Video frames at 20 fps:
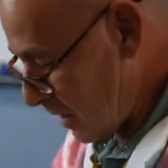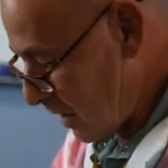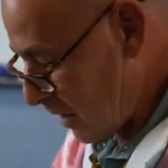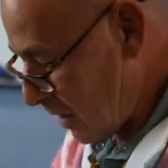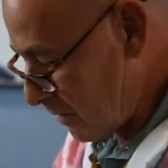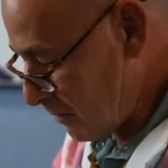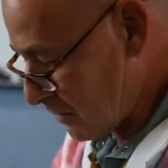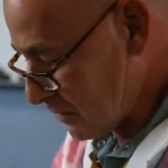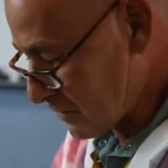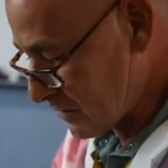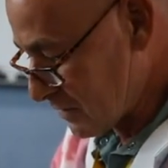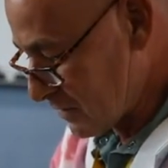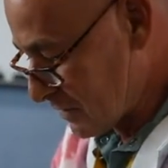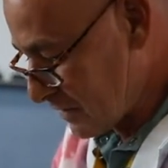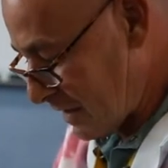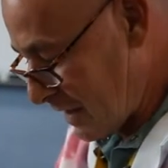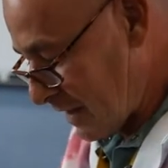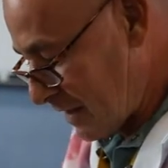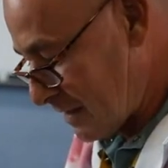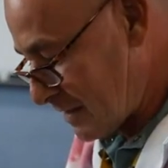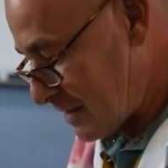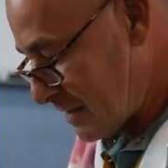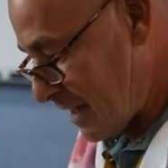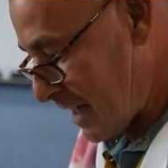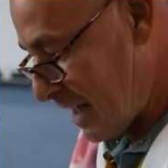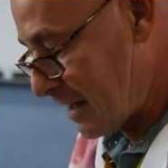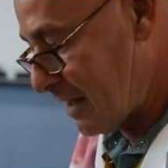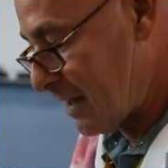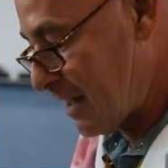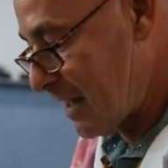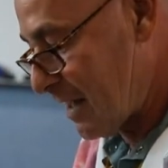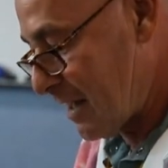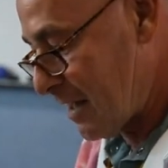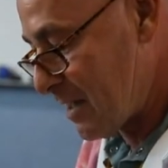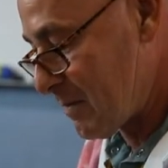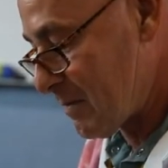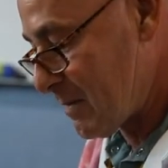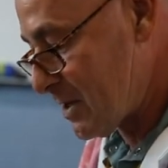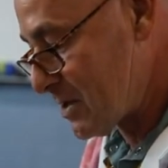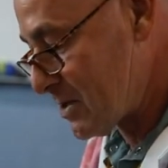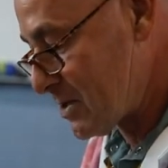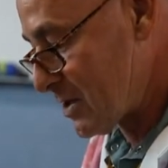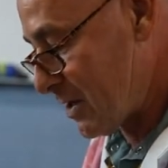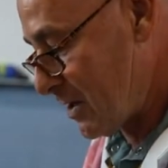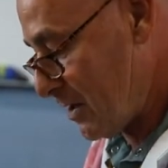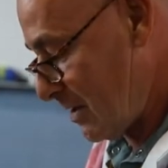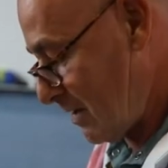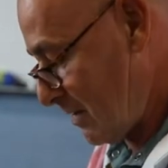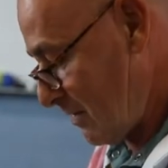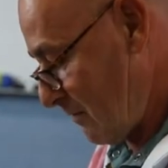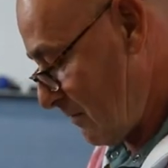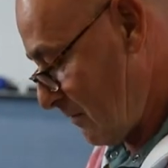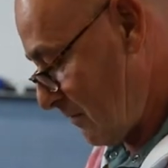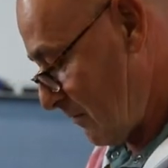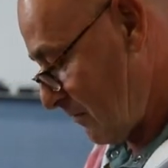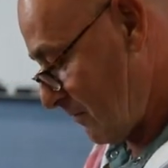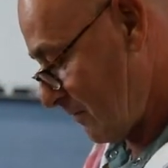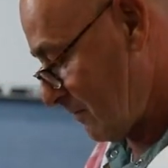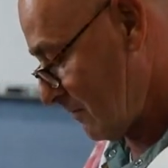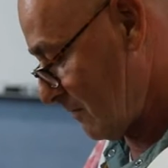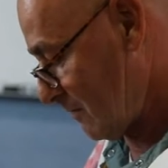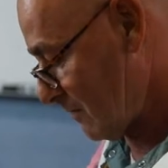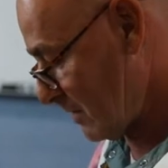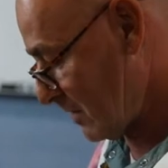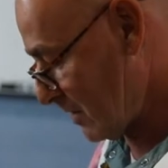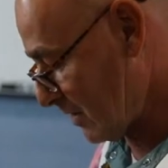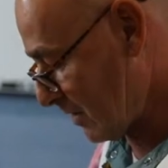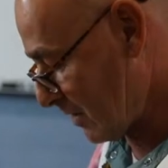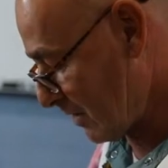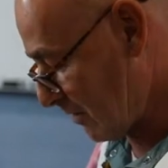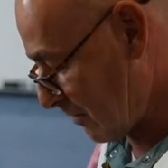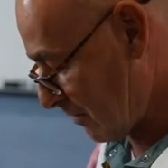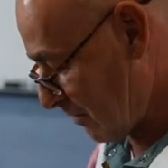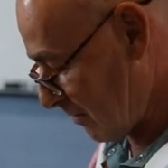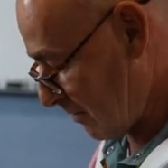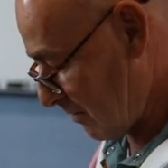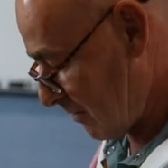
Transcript: It almost looks like a satellite image of the Earth.